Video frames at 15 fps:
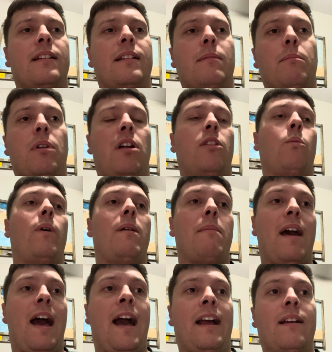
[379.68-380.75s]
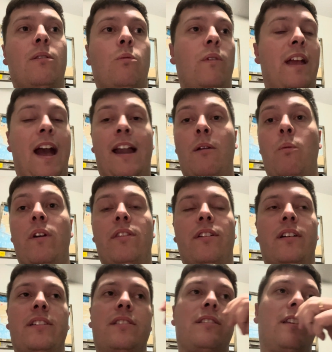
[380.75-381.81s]
But on the way back, we had it with
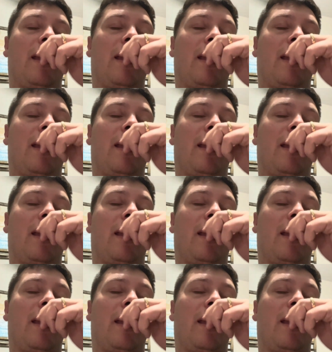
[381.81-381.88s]
us,